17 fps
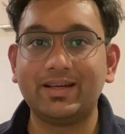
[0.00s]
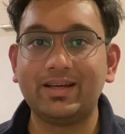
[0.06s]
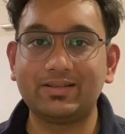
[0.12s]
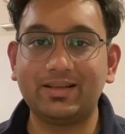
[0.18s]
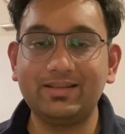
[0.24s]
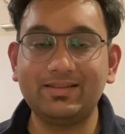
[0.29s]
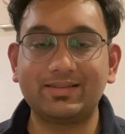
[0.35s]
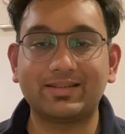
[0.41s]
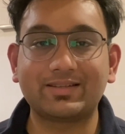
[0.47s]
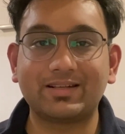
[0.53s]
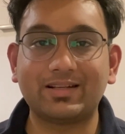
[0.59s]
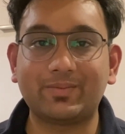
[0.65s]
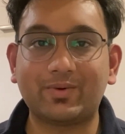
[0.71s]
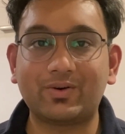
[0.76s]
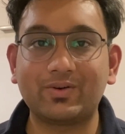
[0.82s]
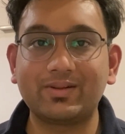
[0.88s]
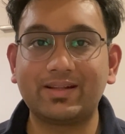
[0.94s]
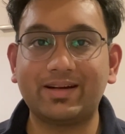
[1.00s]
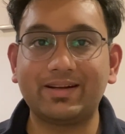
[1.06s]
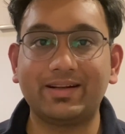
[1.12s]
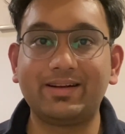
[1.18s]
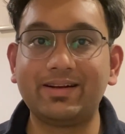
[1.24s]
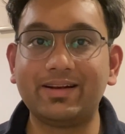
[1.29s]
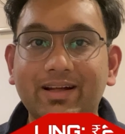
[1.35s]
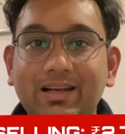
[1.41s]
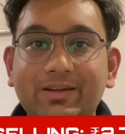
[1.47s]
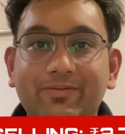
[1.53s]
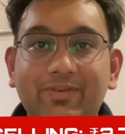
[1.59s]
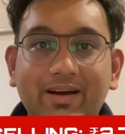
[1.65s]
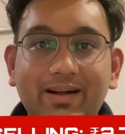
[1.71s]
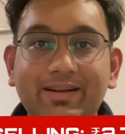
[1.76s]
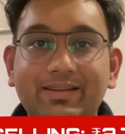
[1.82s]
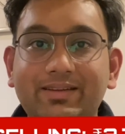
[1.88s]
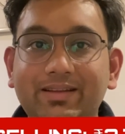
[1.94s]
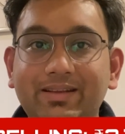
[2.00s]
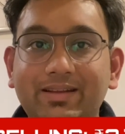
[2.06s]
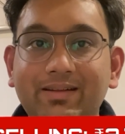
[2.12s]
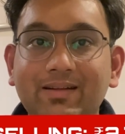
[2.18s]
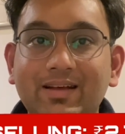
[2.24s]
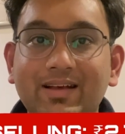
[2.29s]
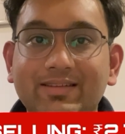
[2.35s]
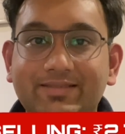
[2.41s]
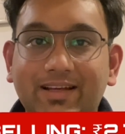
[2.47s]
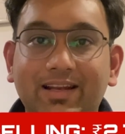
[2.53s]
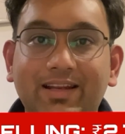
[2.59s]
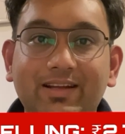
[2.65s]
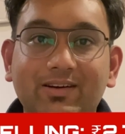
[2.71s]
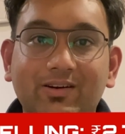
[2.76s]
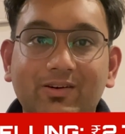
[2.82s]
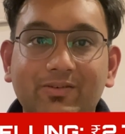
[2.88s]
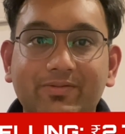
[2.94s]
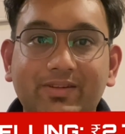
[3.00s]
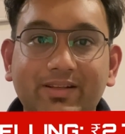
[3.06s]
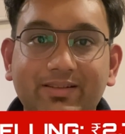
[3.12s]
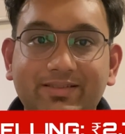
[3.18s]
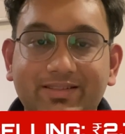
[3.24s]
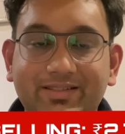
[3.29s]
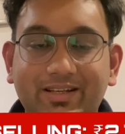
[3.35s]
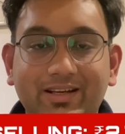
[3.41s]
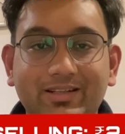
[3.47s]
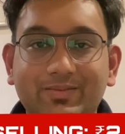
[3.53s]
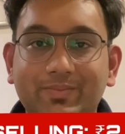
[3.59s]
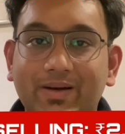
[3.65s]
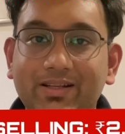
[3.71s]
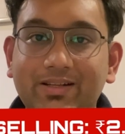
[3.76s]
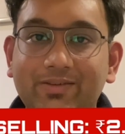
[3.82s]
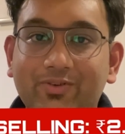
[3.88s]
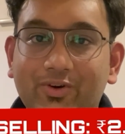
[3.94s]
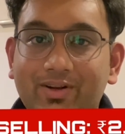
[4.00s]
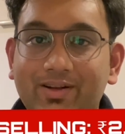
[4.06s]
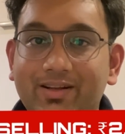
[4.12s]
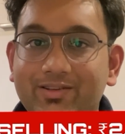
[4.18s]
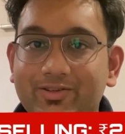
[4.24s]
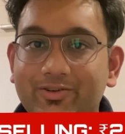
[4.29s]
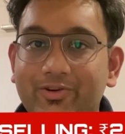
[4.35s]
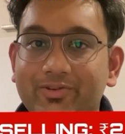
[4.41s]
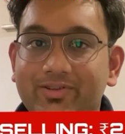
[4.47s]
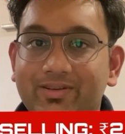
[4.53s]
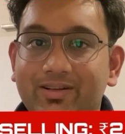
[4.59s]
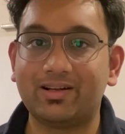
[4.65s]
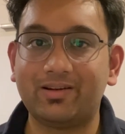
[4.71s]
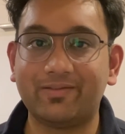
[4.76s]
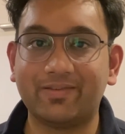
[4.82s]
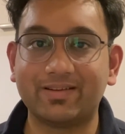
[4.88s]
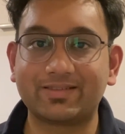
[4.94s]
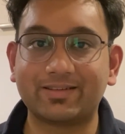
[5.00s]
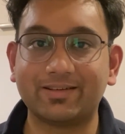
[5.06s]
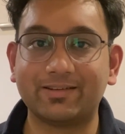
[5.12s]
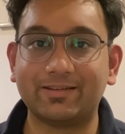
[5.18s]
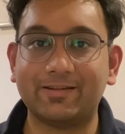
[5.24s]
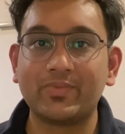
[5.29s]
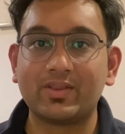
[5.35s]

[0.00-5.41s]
in such an amount that it nullified the selling of these shares by the foreign institutional investors.